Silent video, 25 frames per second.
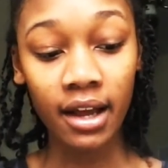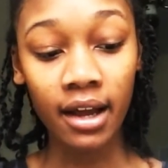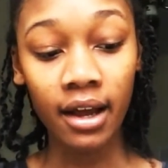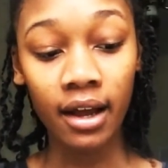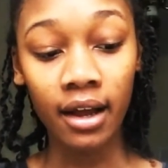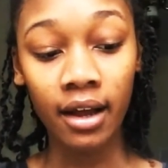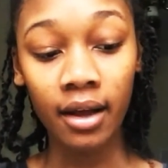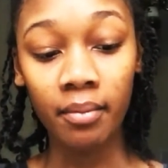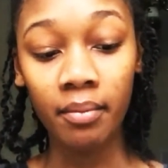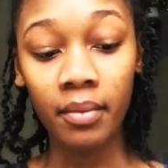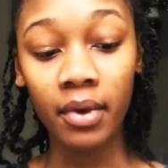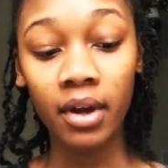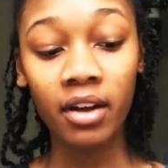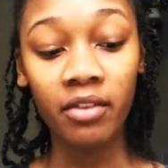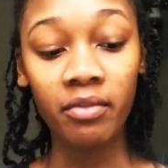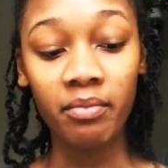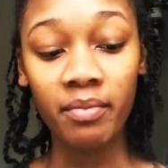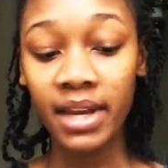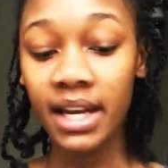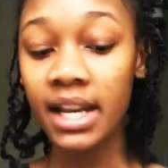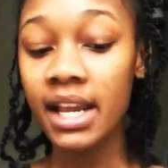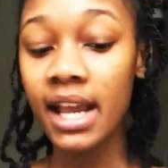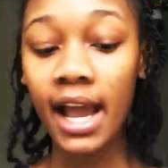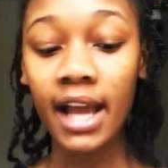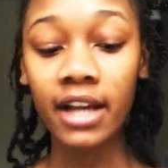of
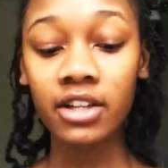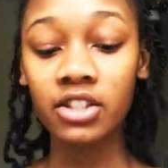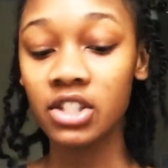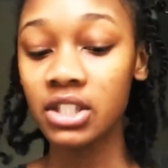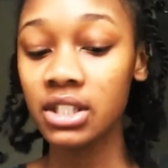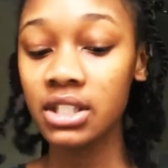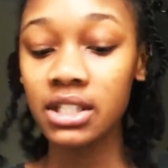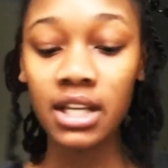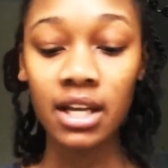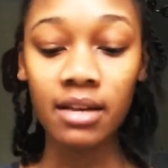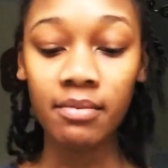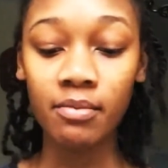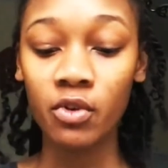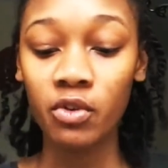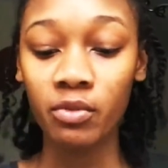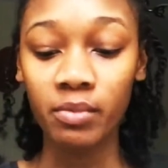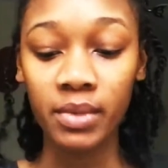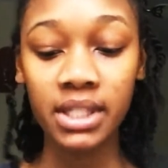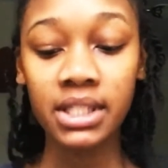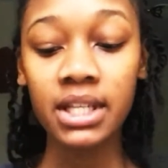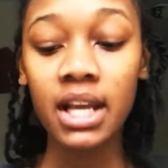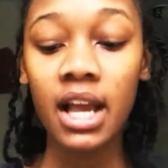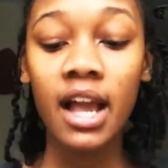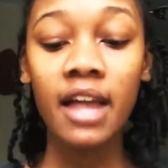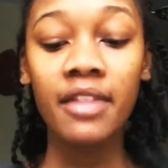many actions and
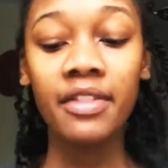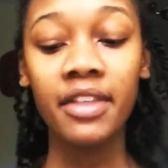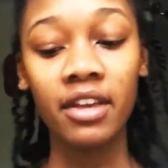movements.